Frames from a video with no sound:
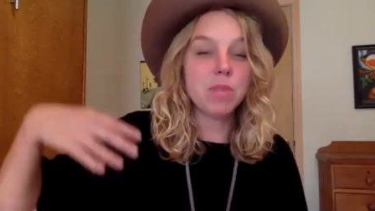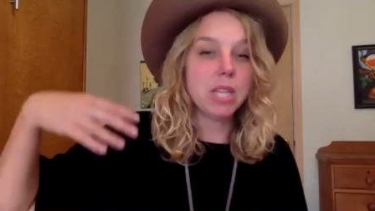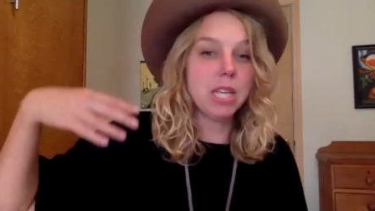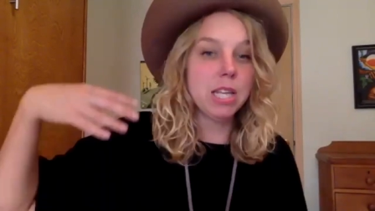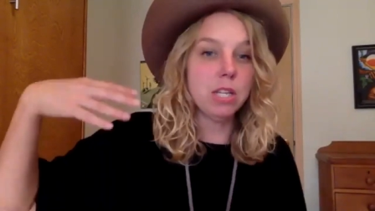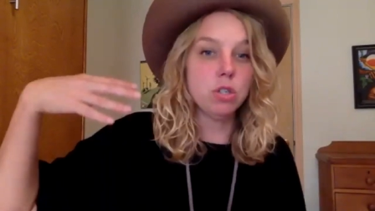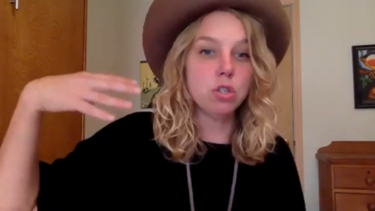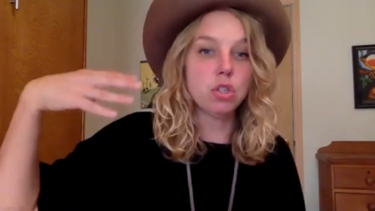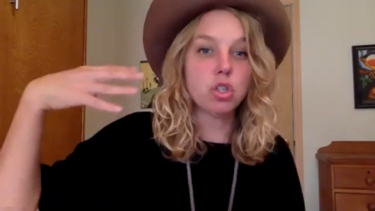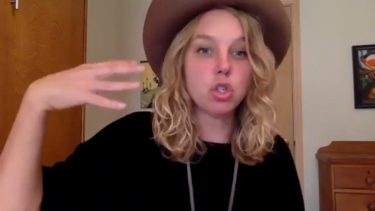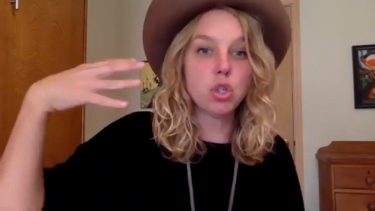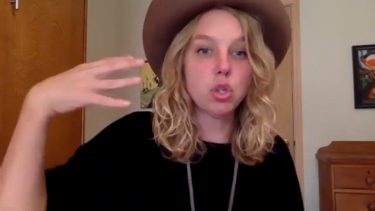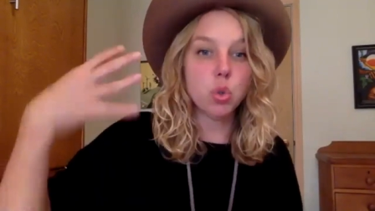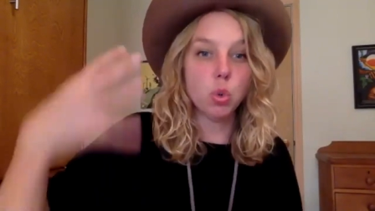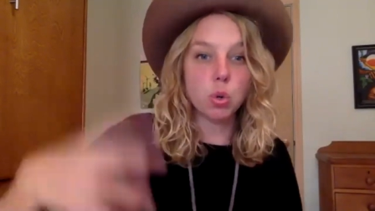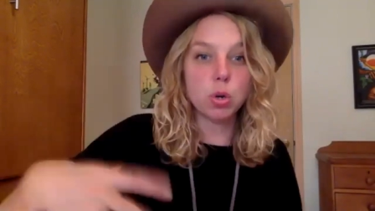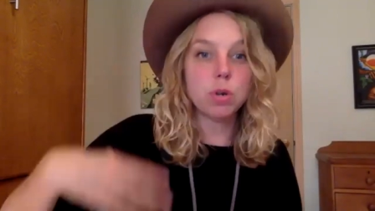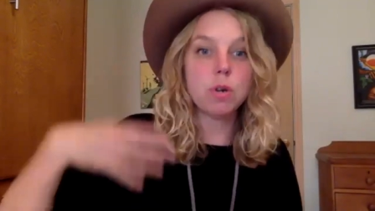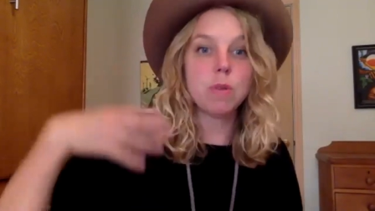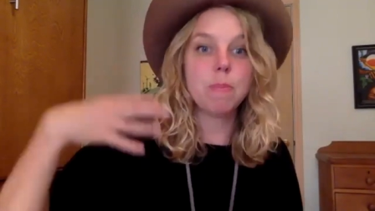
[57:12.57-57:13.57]
in
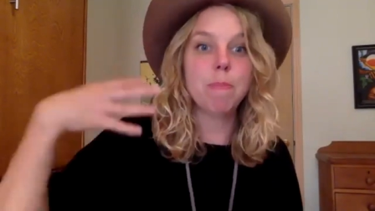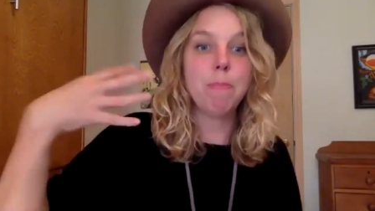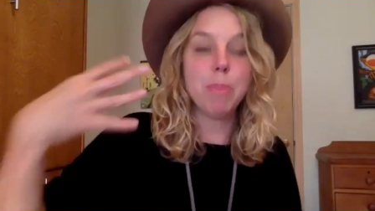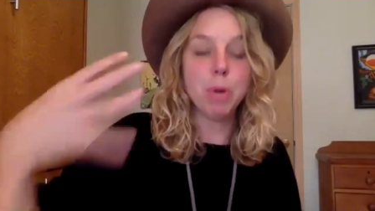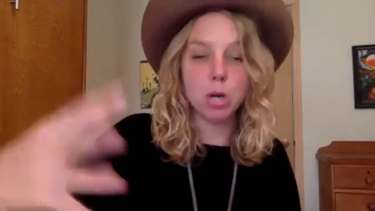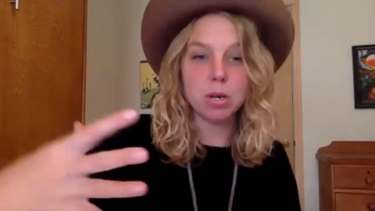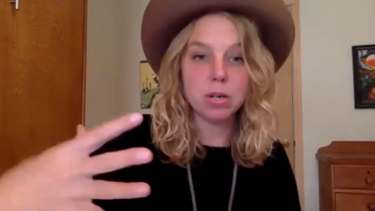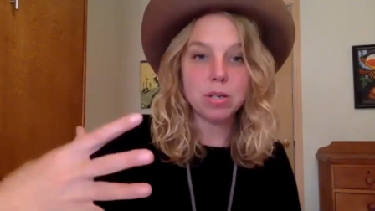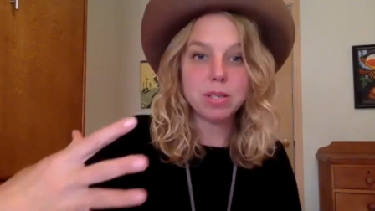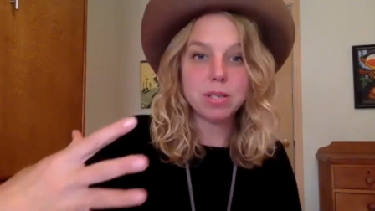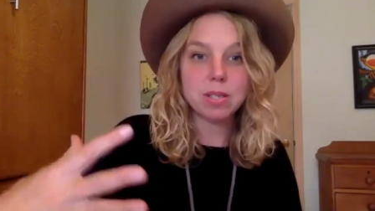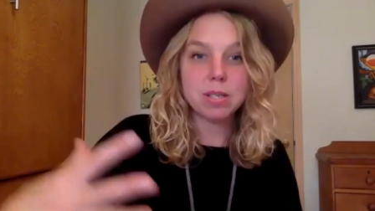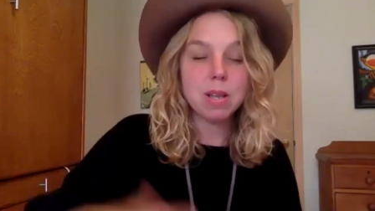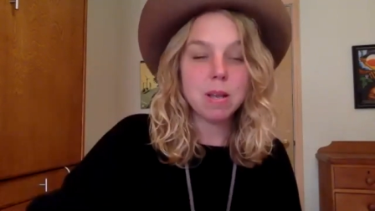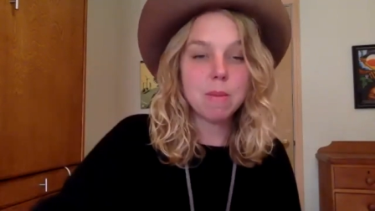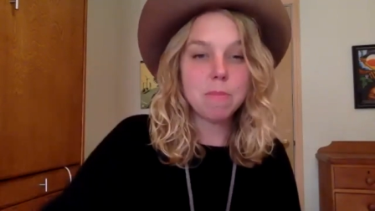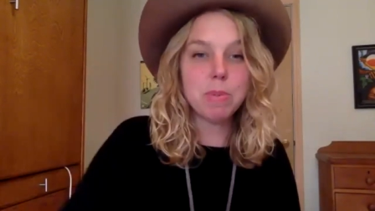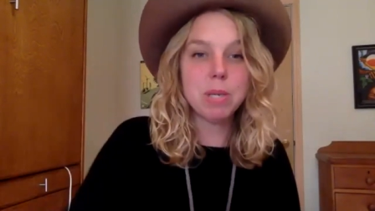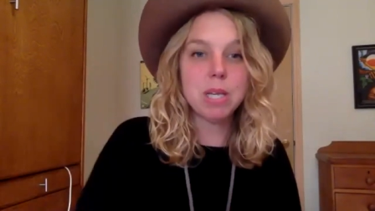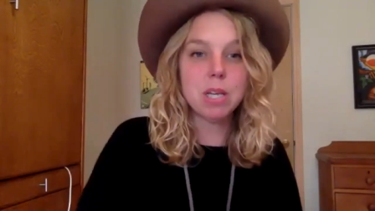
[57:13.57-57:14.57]
shorter bursts
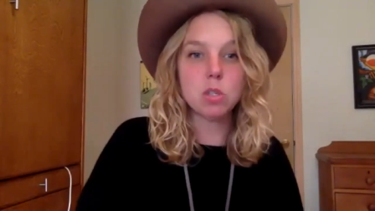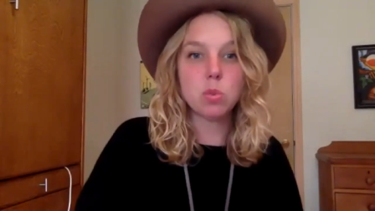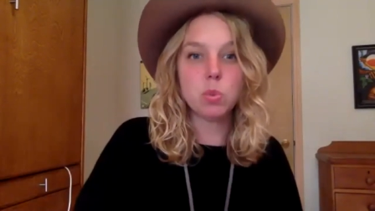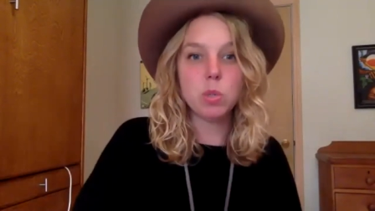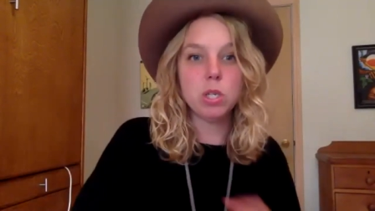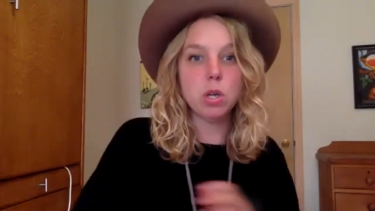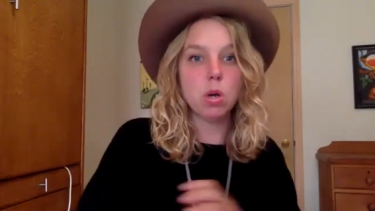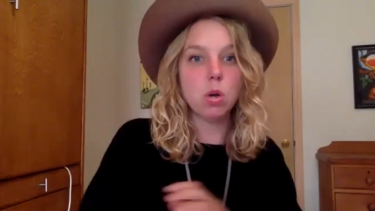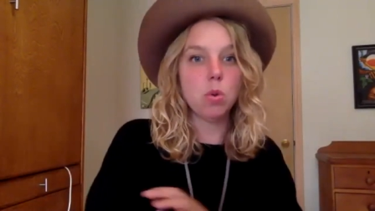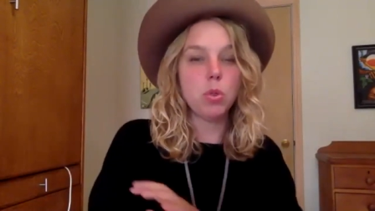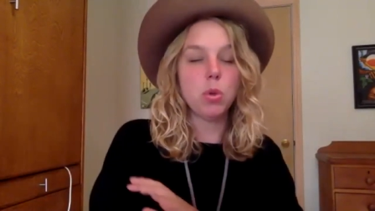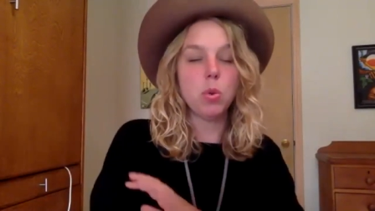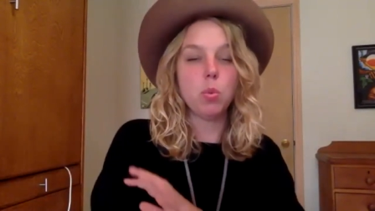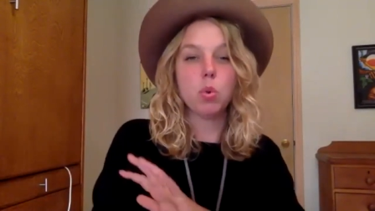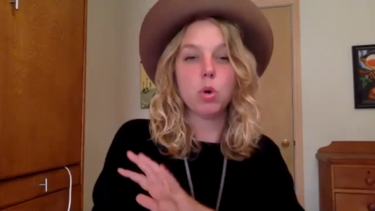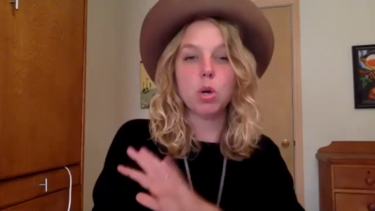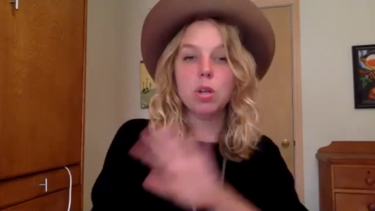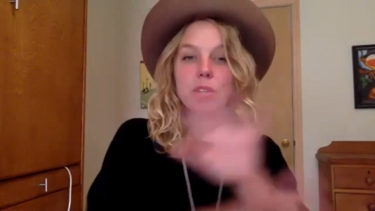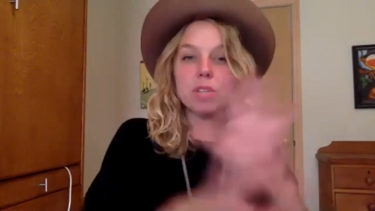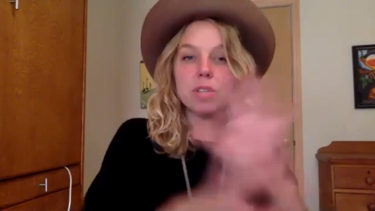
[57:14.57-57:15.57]
because we know the
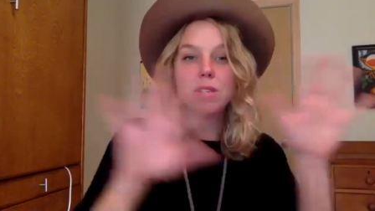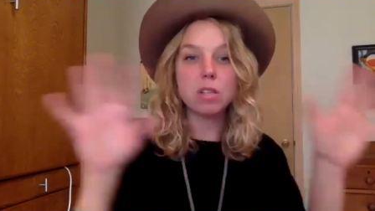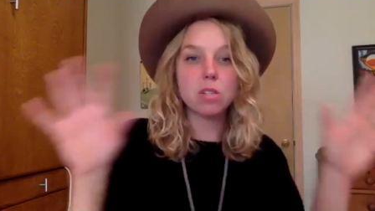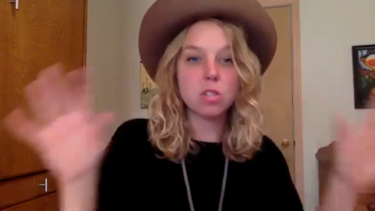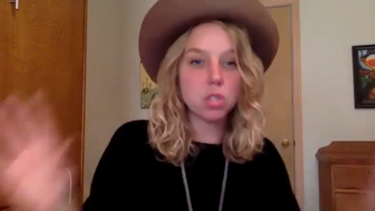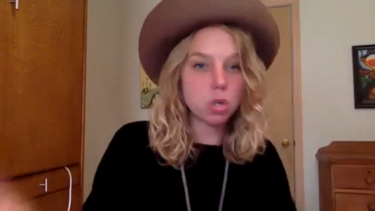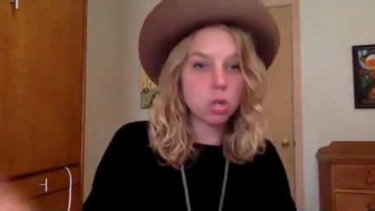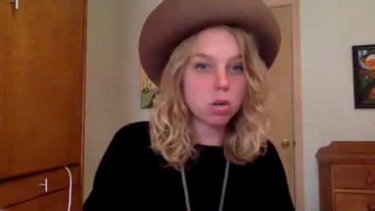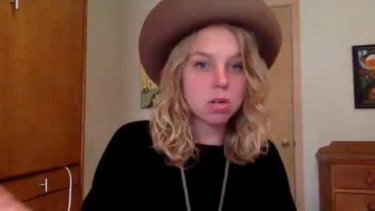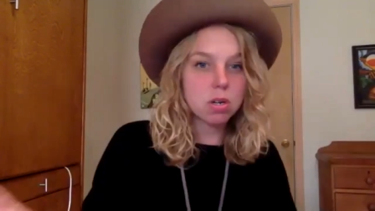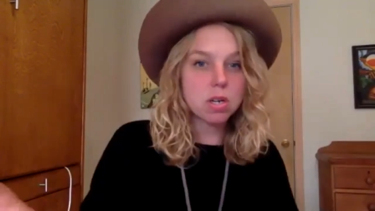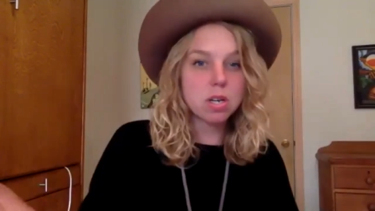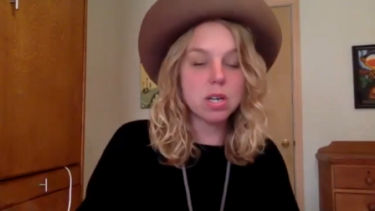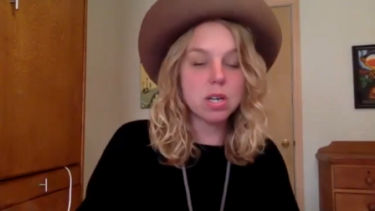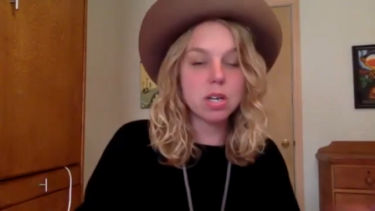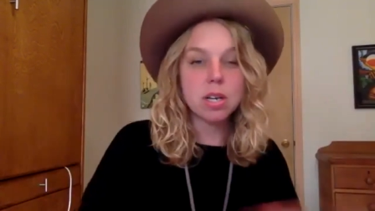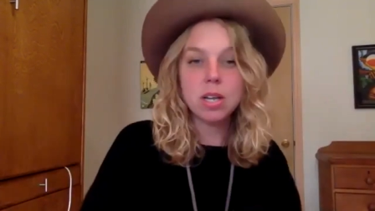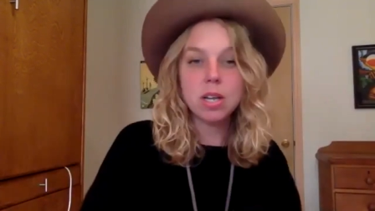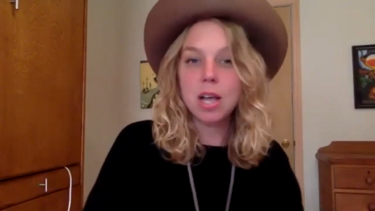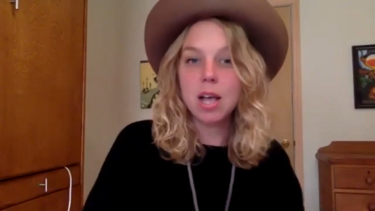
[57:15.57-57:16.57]
world is
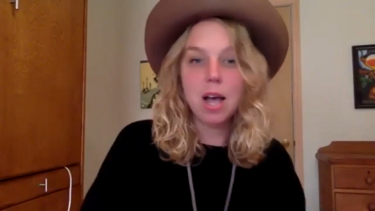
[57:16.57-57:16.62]
uncertain.